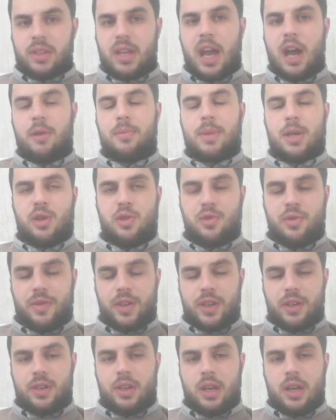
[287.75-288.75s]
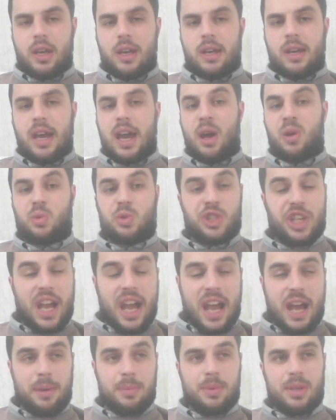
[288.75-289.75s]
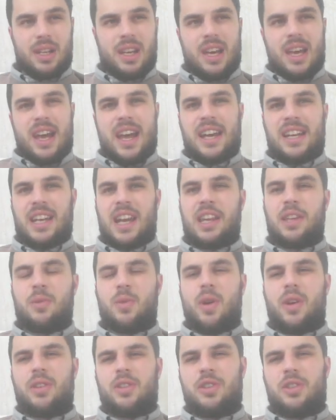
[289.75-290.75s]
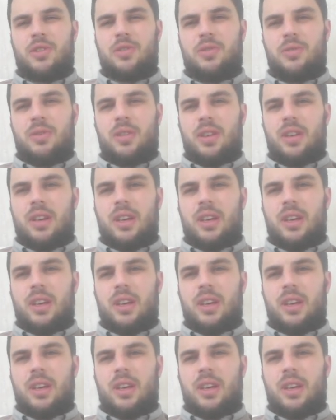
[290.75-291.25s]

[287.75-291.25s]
outmaneuvered, outjabbed, and anyone who